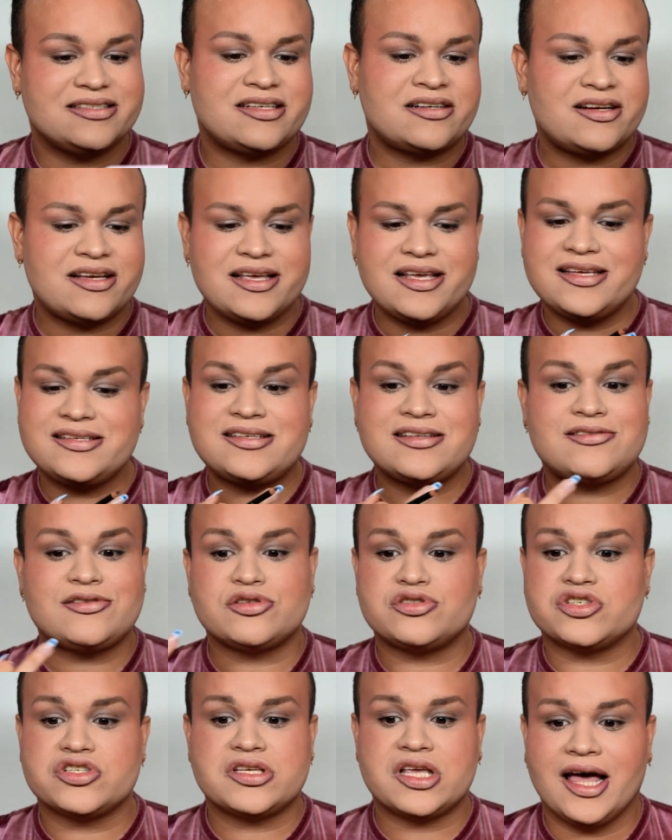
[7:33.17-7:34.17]
are easy to
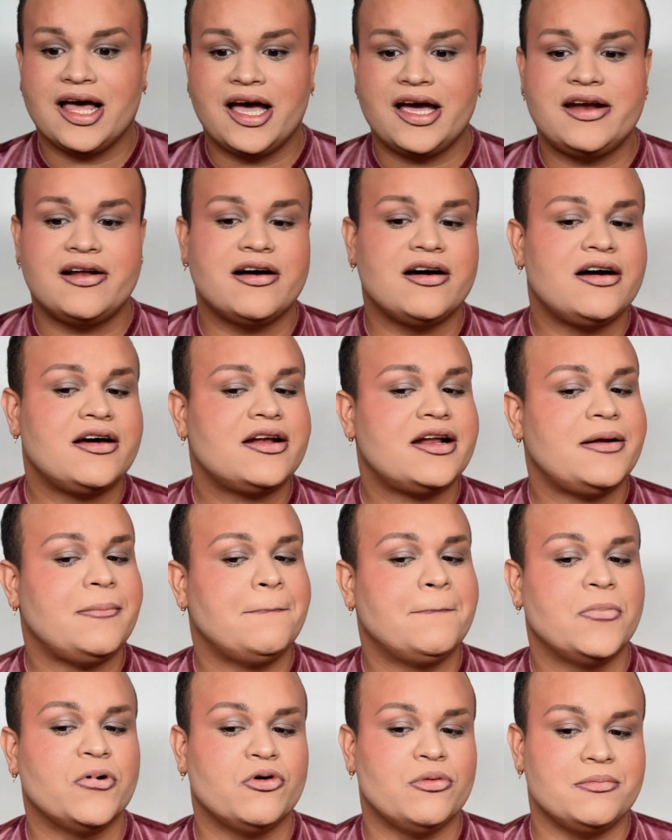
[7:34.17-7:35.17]
just like light on
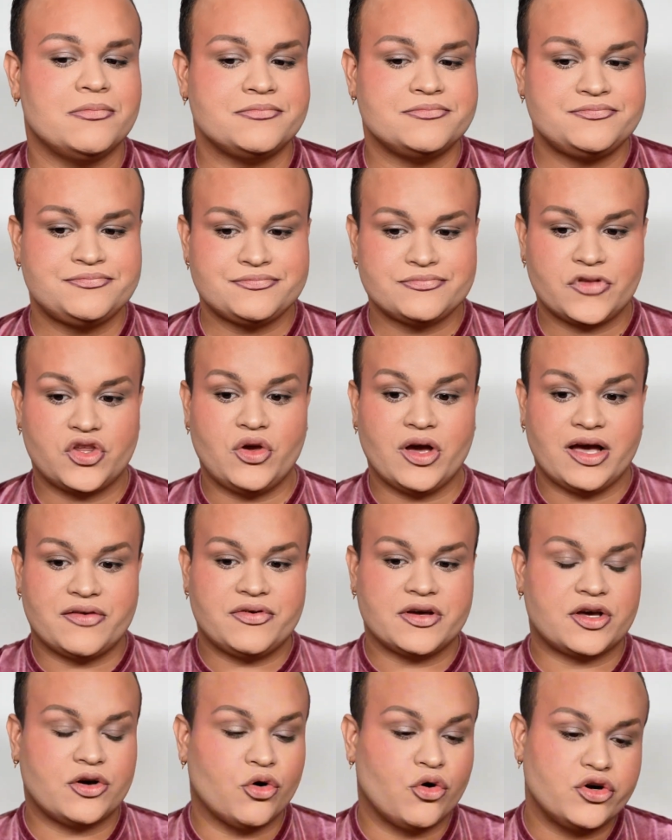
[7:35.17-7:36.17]
and boom, you have
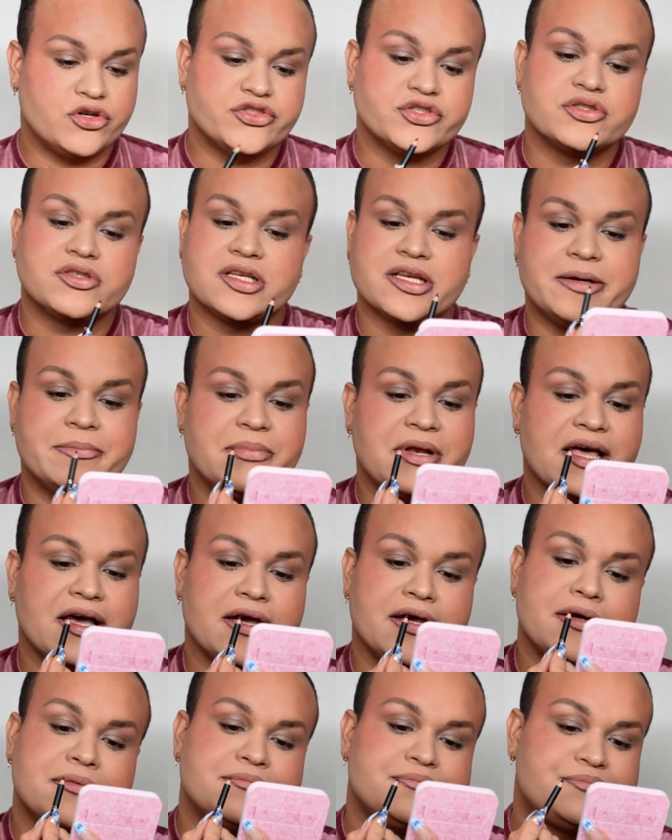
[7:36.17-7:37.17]
a gorgeous lip
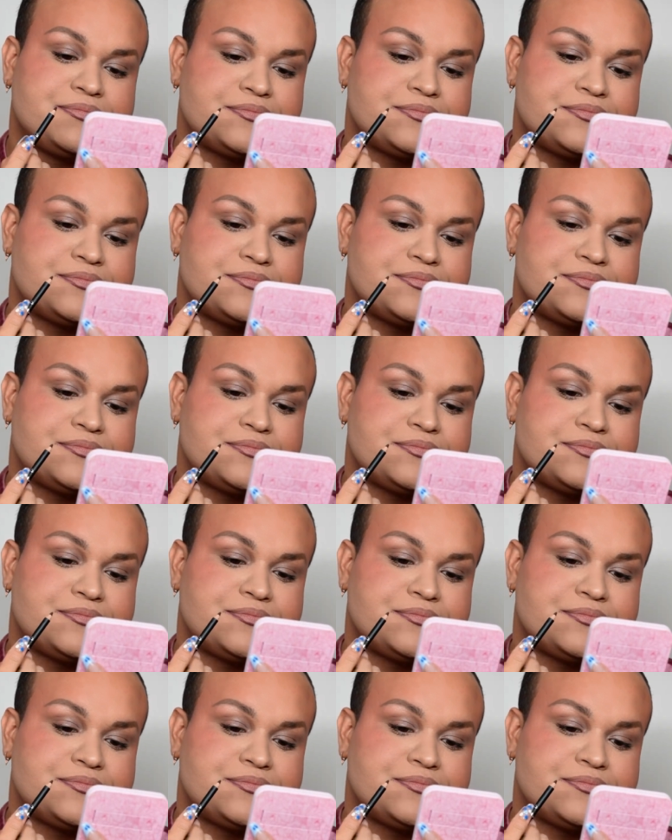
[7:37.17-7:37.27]
line.